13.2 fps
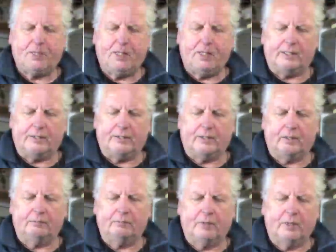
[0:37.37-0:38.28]

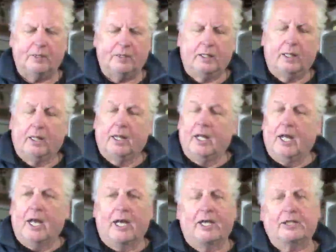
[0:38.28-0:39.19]
and
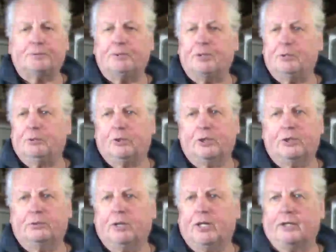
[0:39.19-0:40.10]
it's been a really
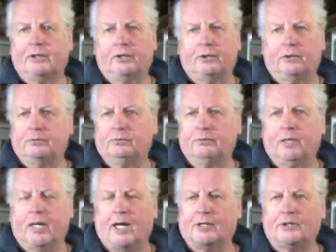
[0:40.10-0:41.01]
great little
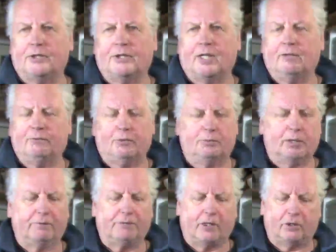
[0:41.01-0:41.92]
action cam for me.
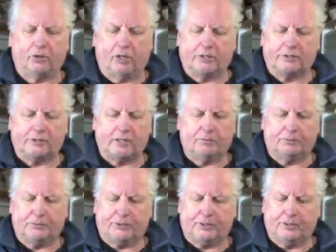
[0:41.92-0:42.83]
I've done a lot of stuff
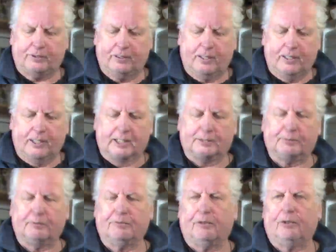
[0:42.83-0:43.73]
with it. It's
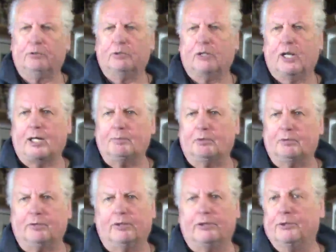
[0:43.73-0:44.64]
been very reliable,
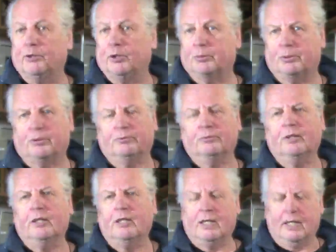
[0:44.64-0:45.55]
very durable,
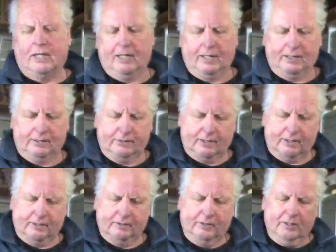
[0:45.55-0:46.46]
and
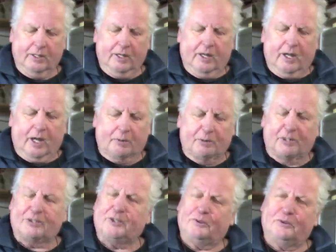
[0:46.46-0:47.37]
I
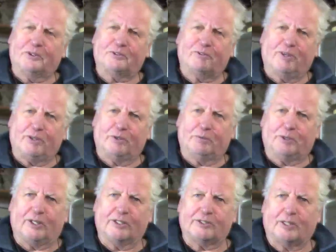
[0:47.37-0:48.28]
wanted to do this video
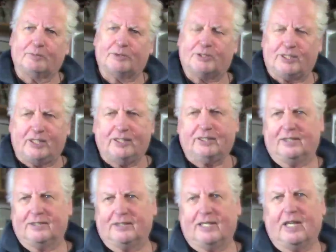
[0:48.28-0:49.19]
because I'm seeing
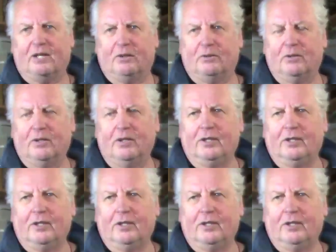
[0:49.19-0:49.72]
these now